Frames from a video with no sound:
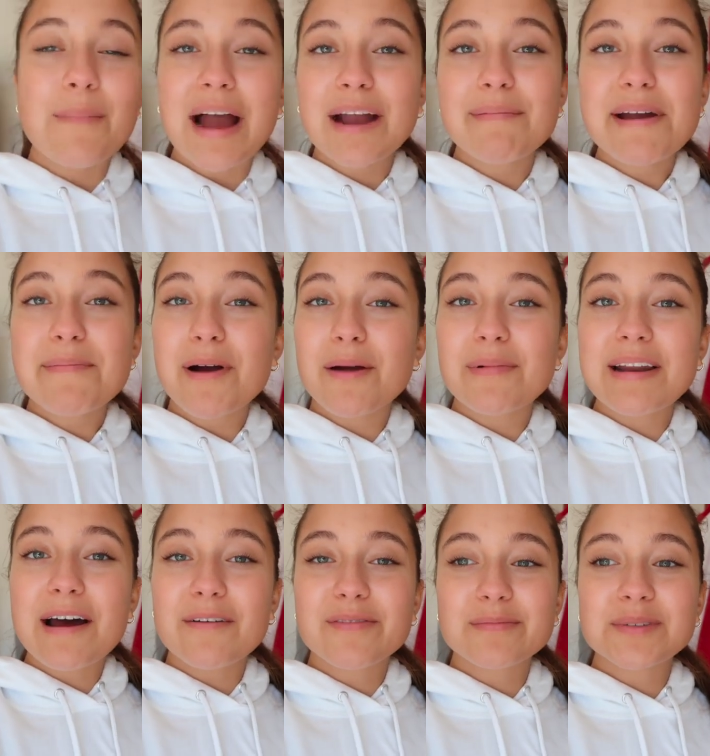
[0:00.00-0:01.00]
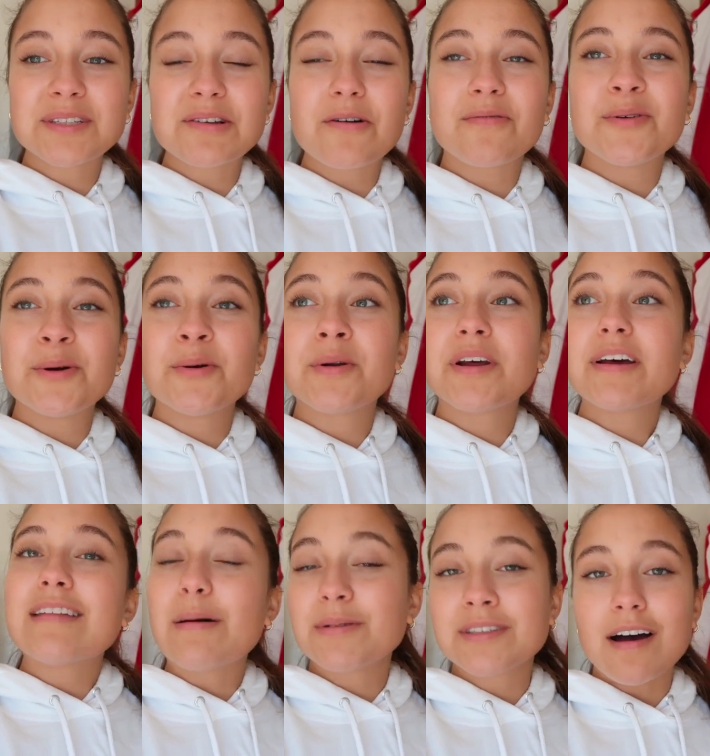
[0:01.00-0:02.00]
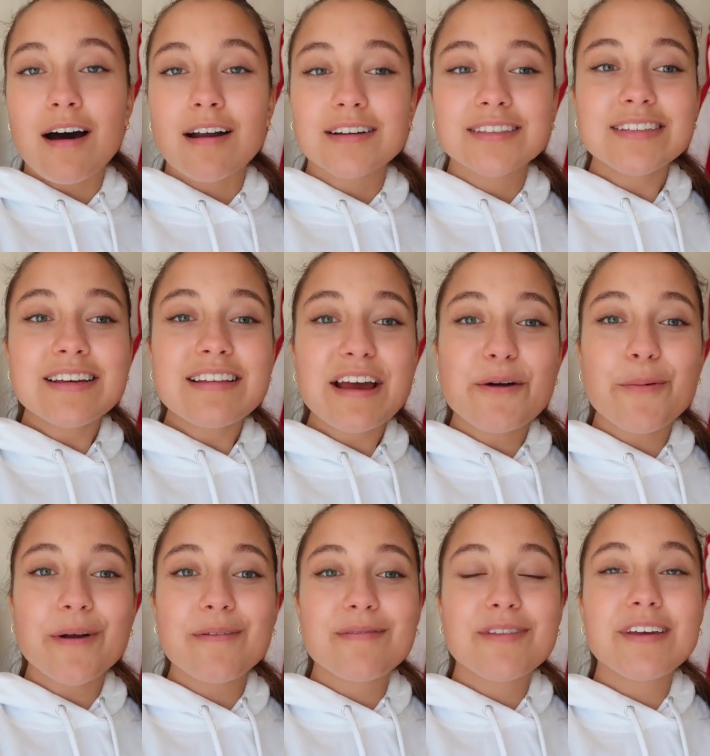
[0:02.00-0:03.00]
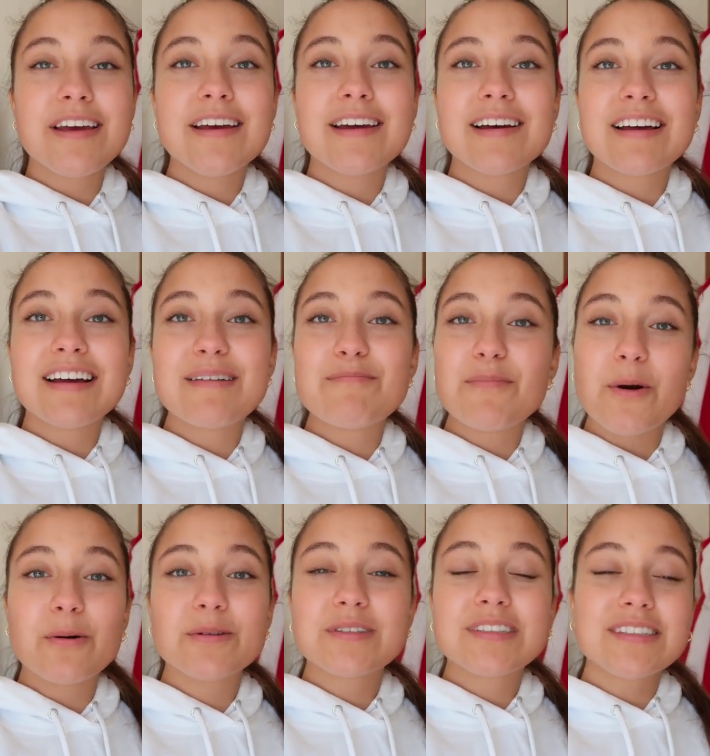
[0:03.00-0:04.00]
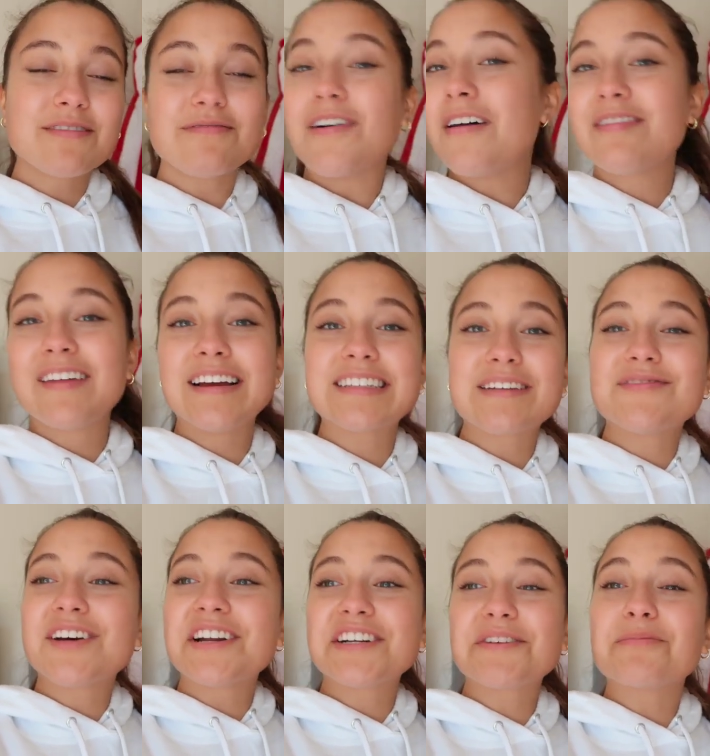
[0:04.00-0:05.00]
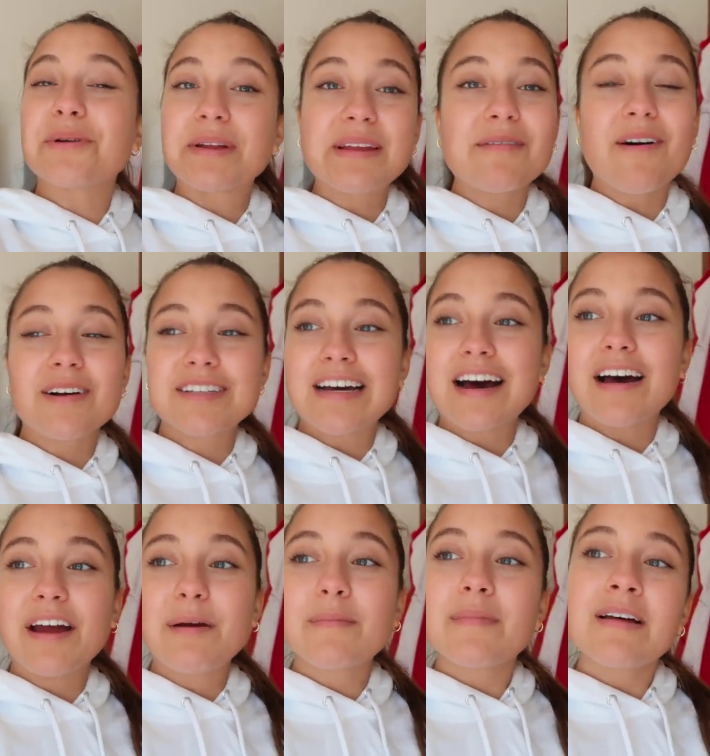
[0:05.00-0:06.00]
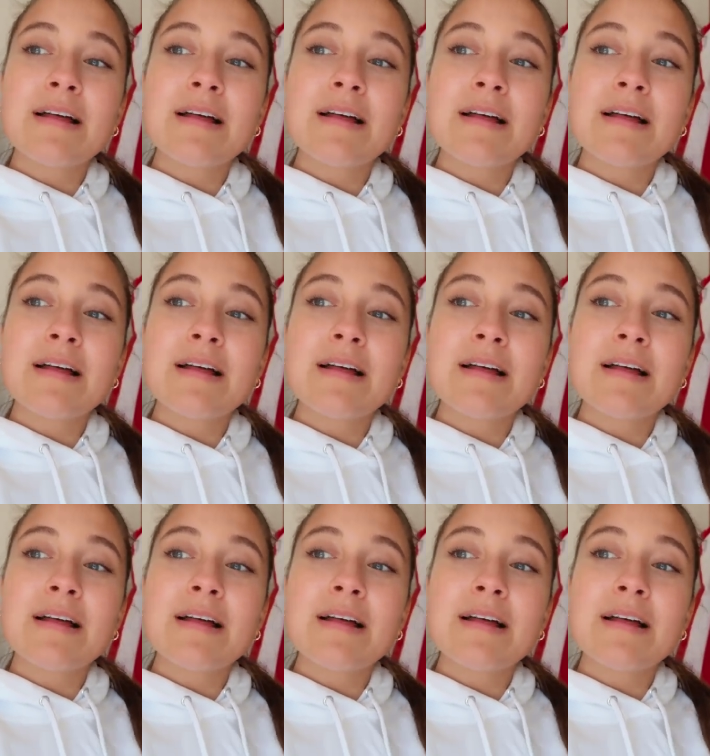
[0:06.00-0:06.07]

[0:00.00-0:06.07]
back in my apartment now from Slow Food. That was honestly like one of the most fun things I've done in a really long time.